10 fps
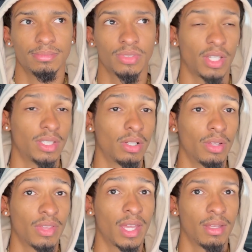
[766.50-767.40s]
so I did
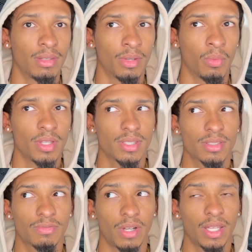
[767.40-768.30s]
all that. And then
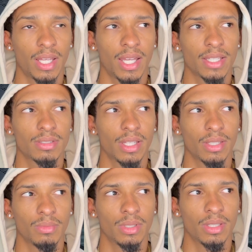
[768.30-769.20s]
once finally I got to
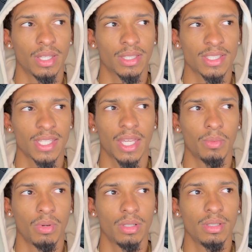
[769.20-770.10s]
like the second
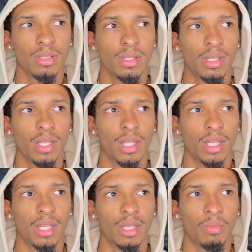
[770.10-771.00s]
one,
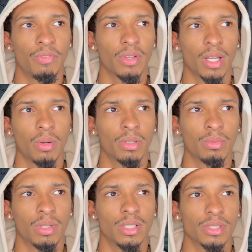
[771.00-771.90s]
and we figured out what it
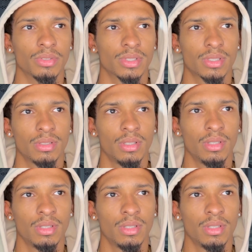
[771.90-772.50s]
was. It was